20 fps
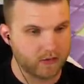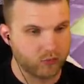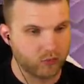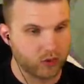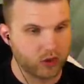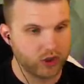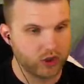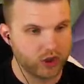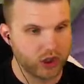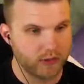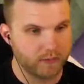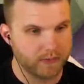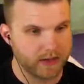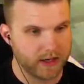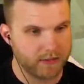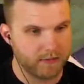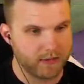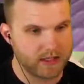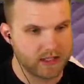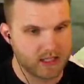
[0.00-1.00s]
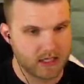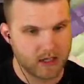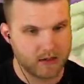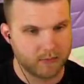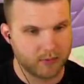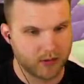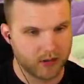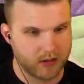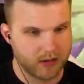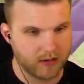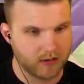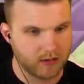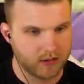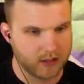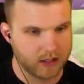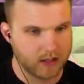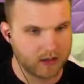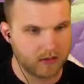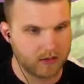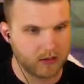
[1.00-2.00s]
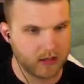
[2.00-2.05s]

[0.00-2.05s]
one jump that I'm messing up on? Like,